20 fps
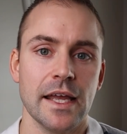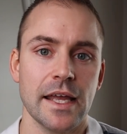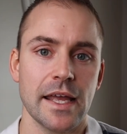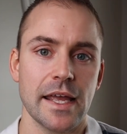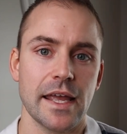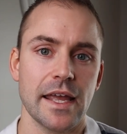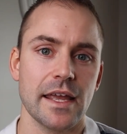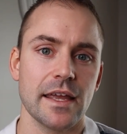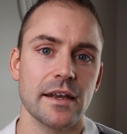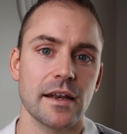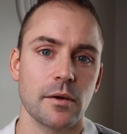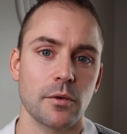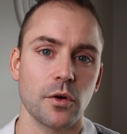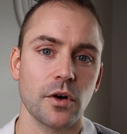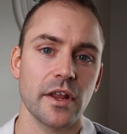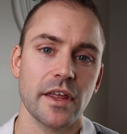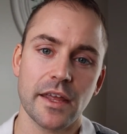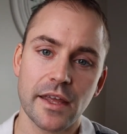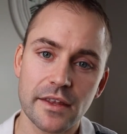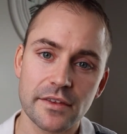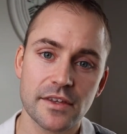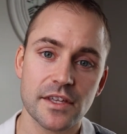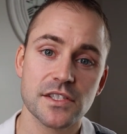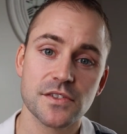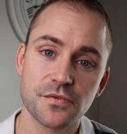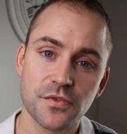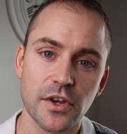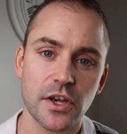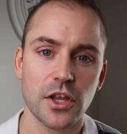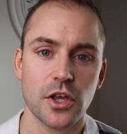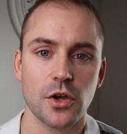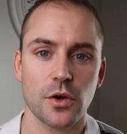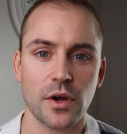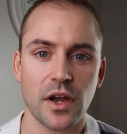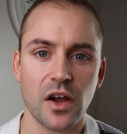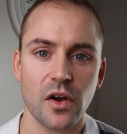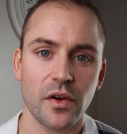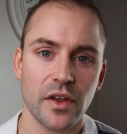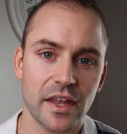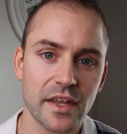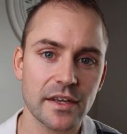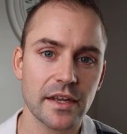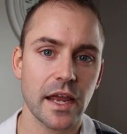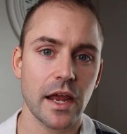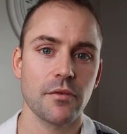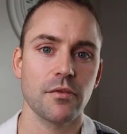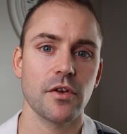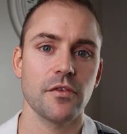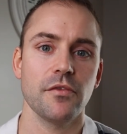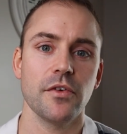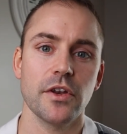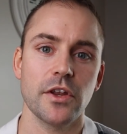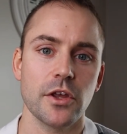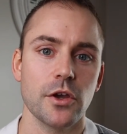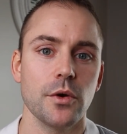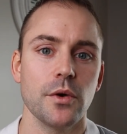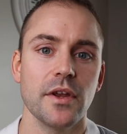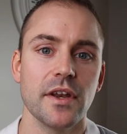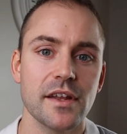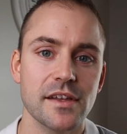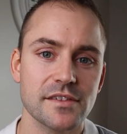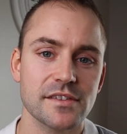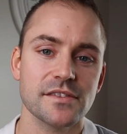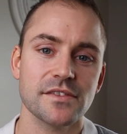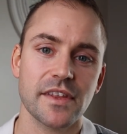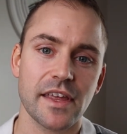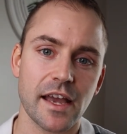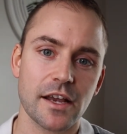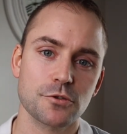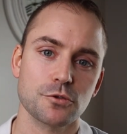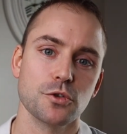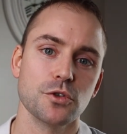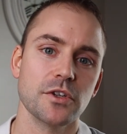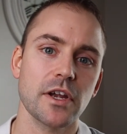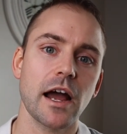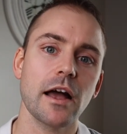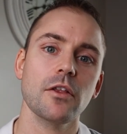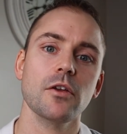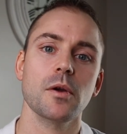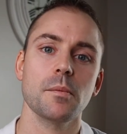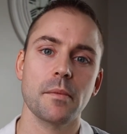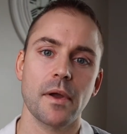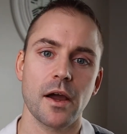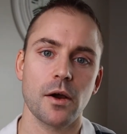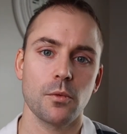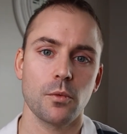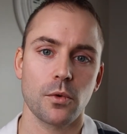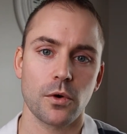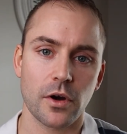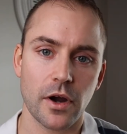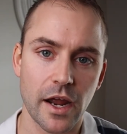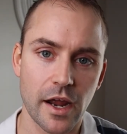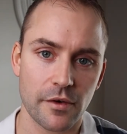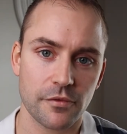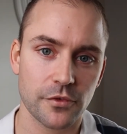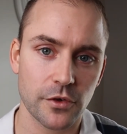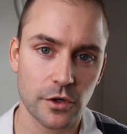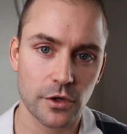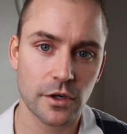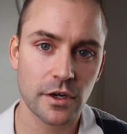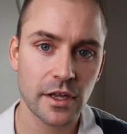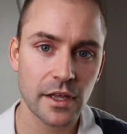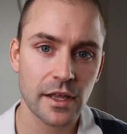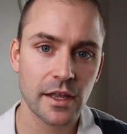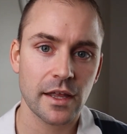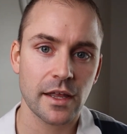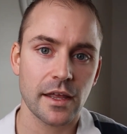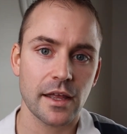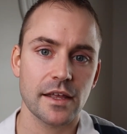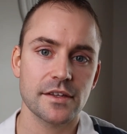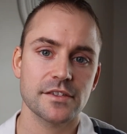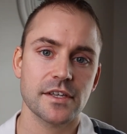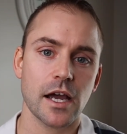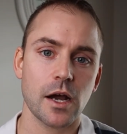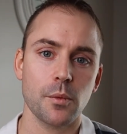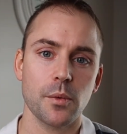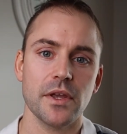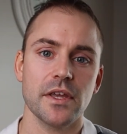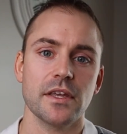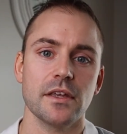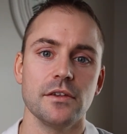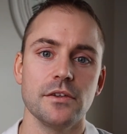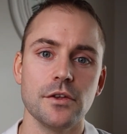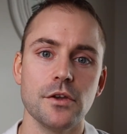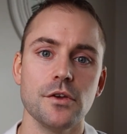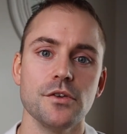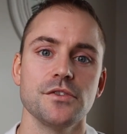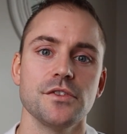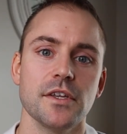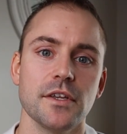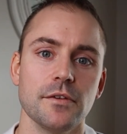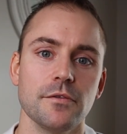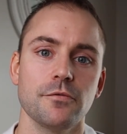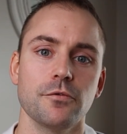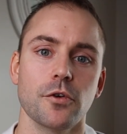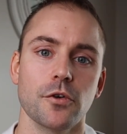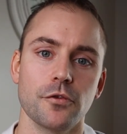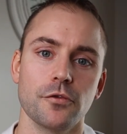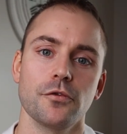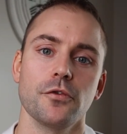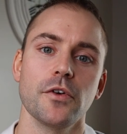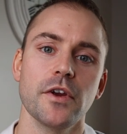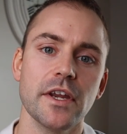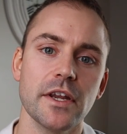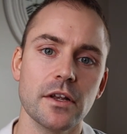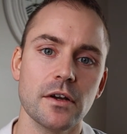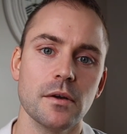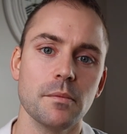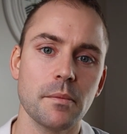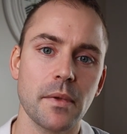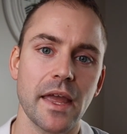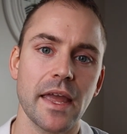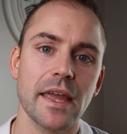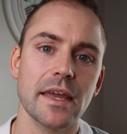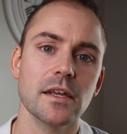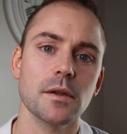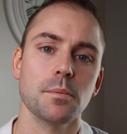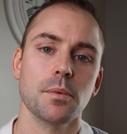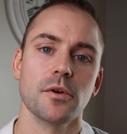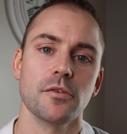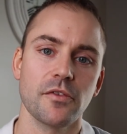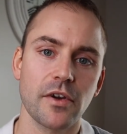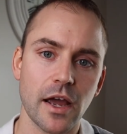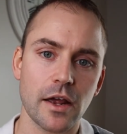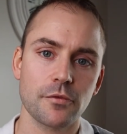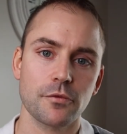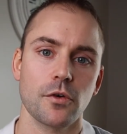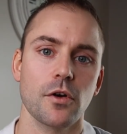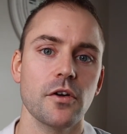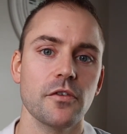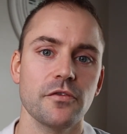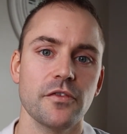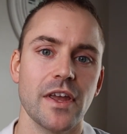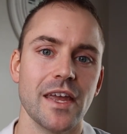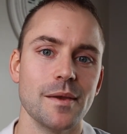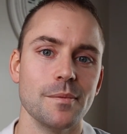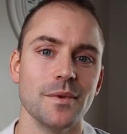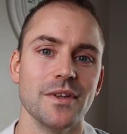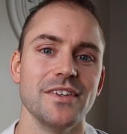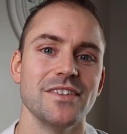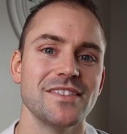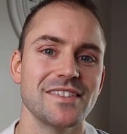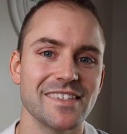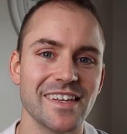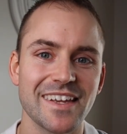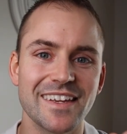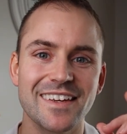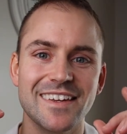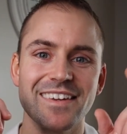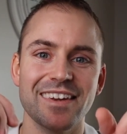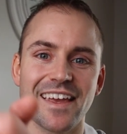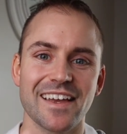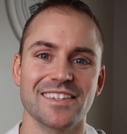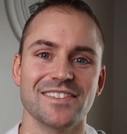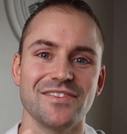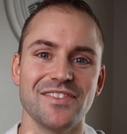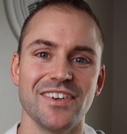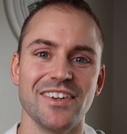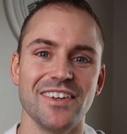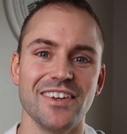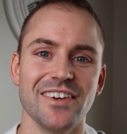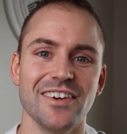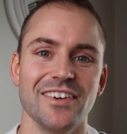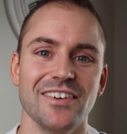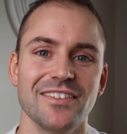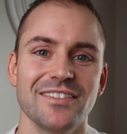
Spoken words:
And I'm going to end this video how I end every video. It isn't the actual dollar amount we're after. It's how we can use it for freedom and to provide for our families. See you in the next video.